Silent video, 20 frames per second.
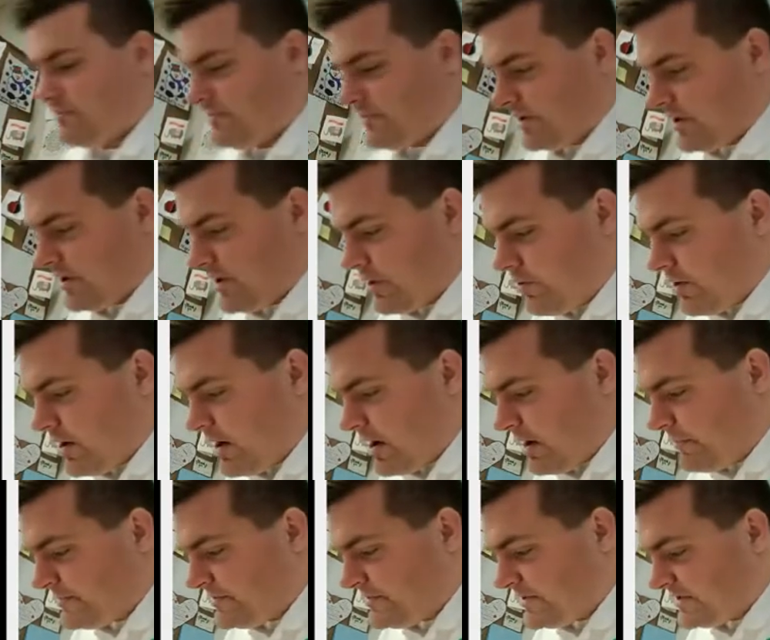going to go
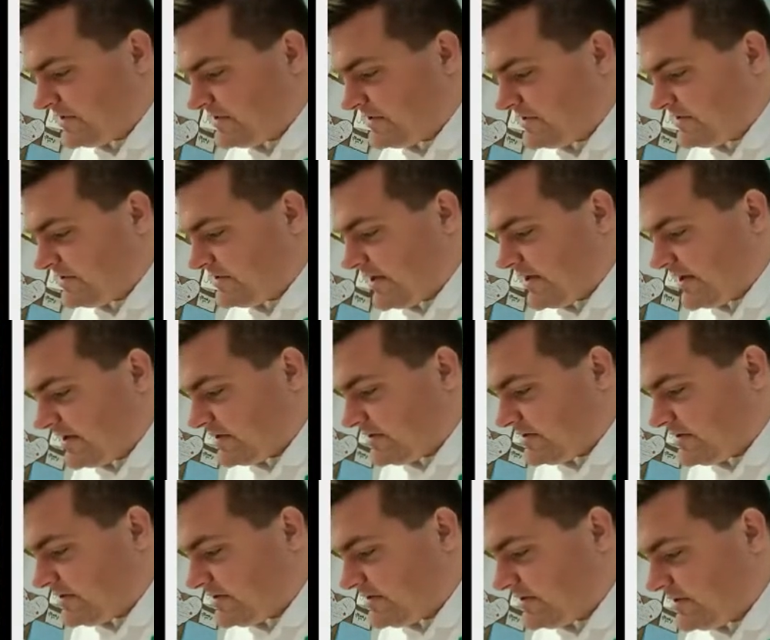up to
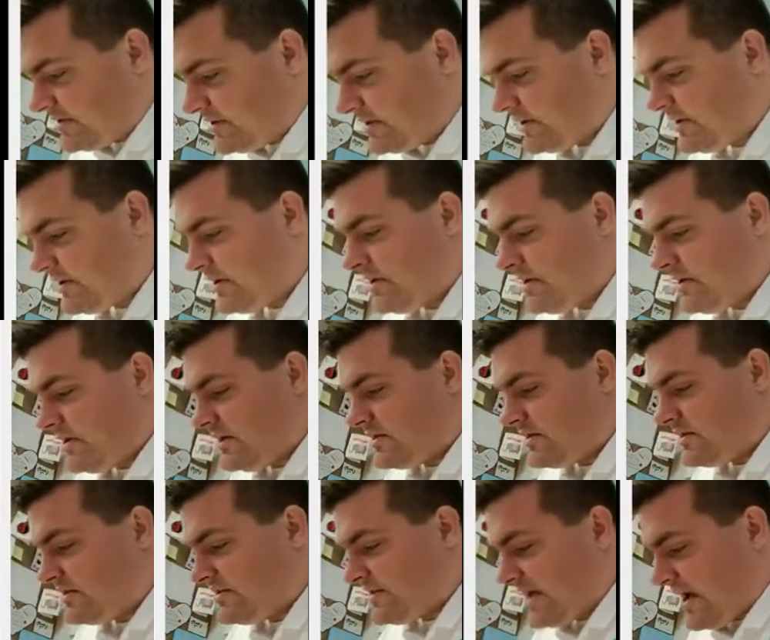6, and
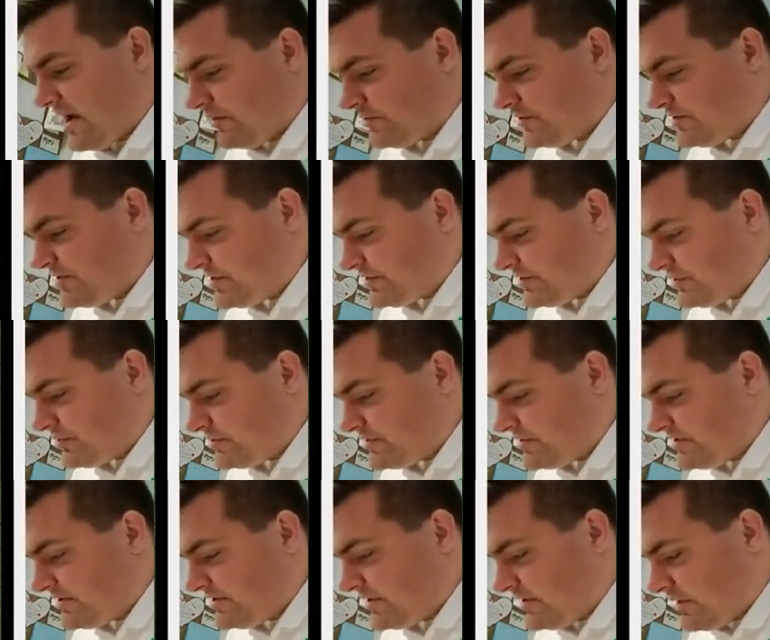then down to
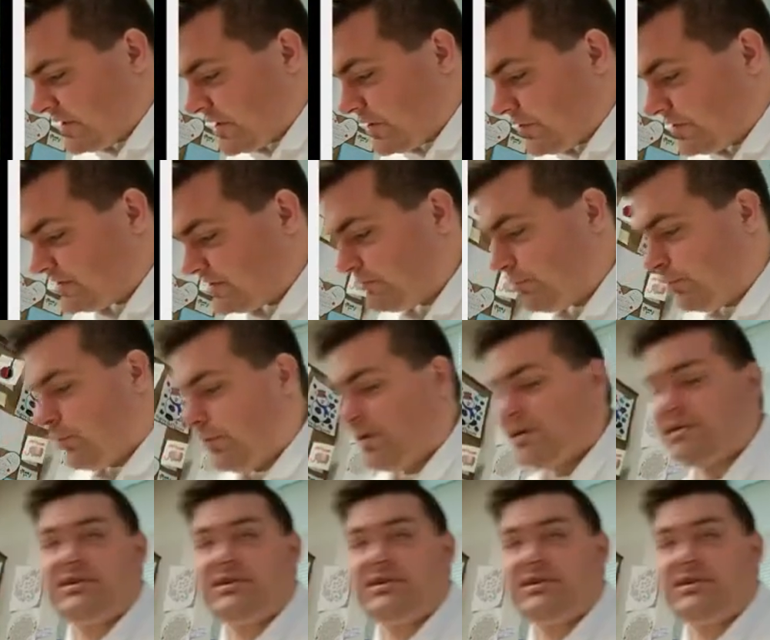0. It's important to